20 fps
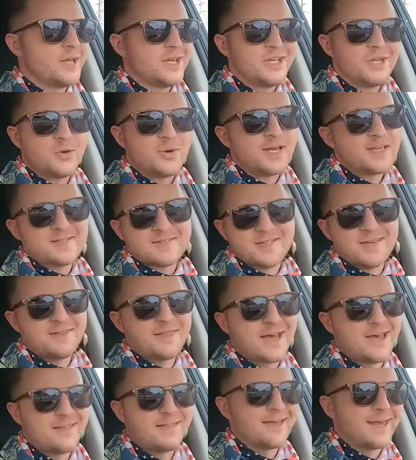I know I say
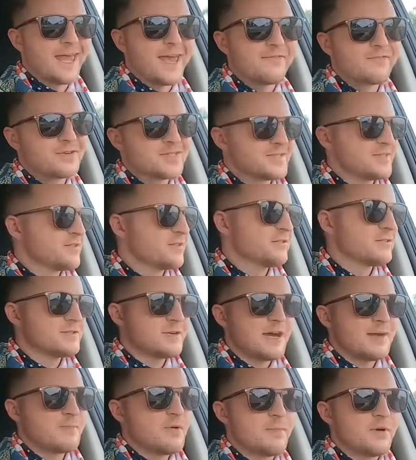that like every single
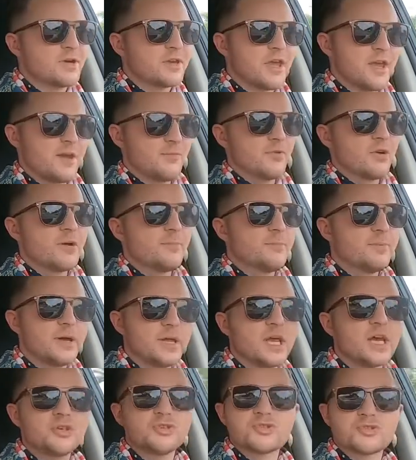time I'm on camera,
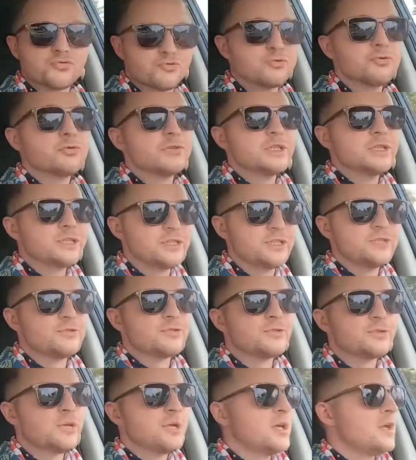but I truly do.
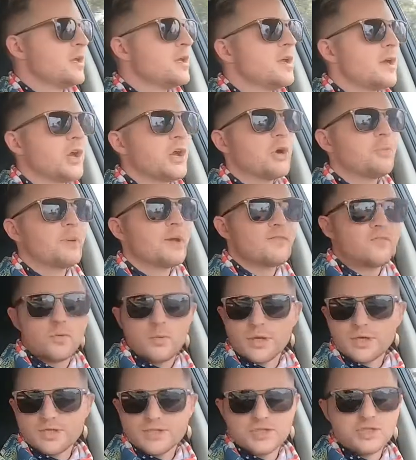I hope
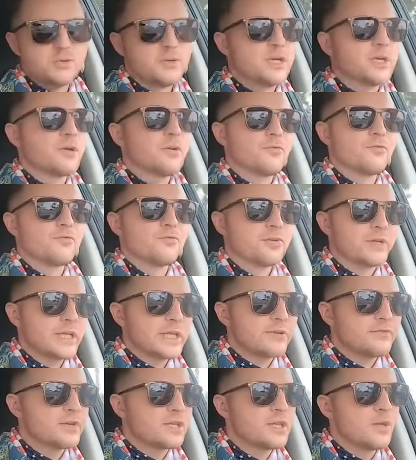everyone is doing
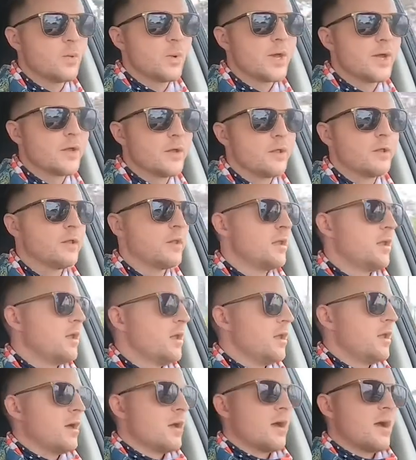really, really well,
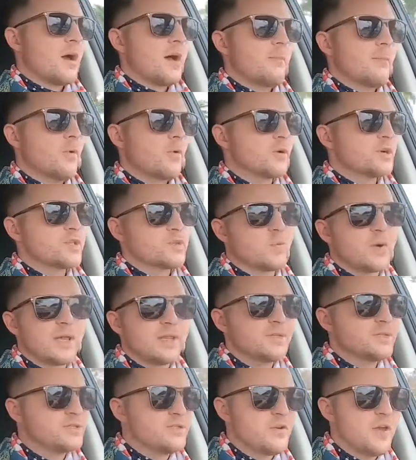or as
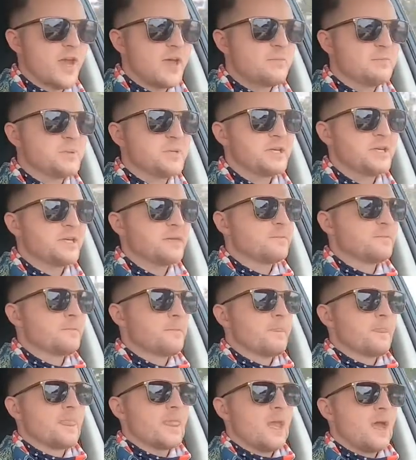well as you can be.
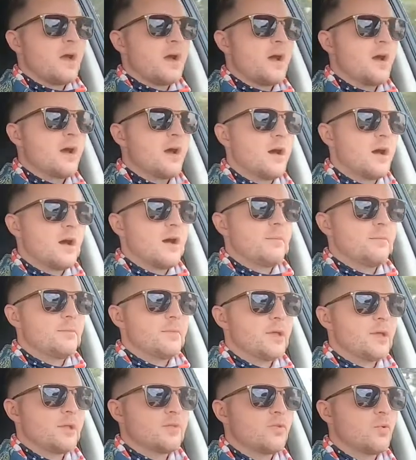
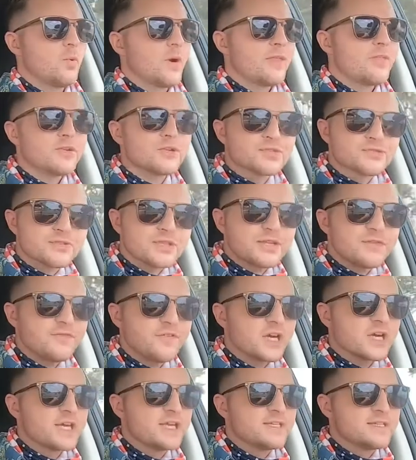The weather's really
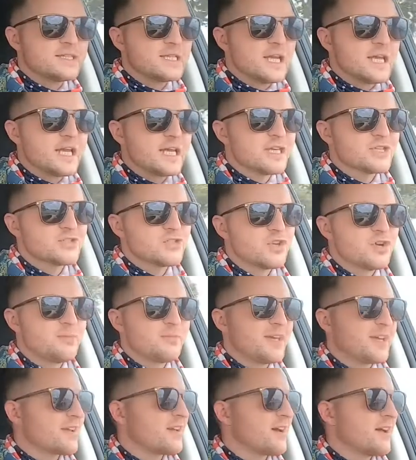funky today, so I'm
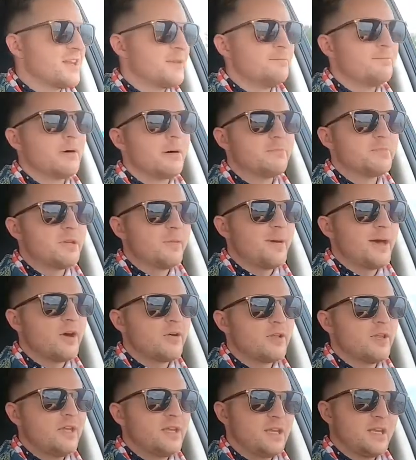like kind of bummed
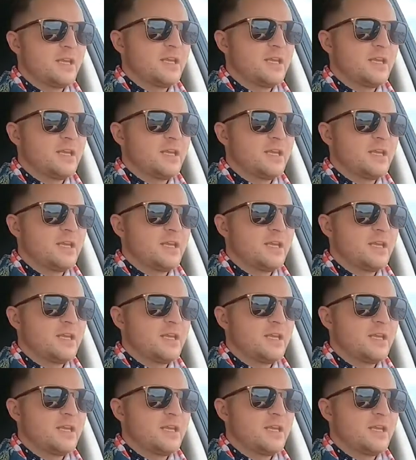about it.